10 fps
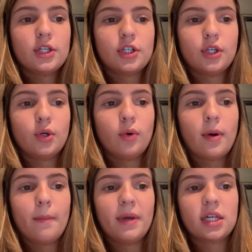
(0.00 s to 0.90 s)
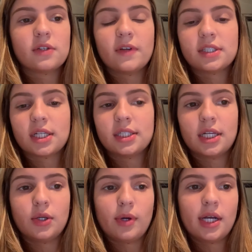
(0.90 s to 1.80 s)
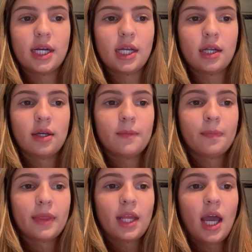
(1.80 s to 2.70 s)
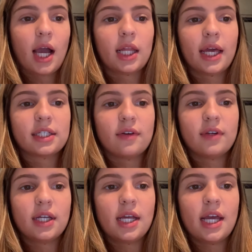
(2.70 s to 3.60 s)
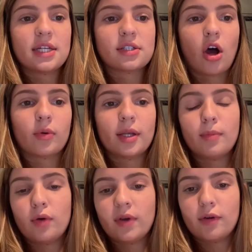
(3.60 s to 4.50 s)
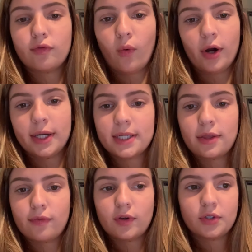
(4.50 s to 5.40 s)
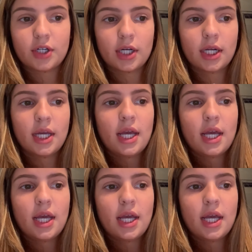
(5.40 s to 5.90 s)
2, because of its continuity, a collectivity is already moving forward into the future.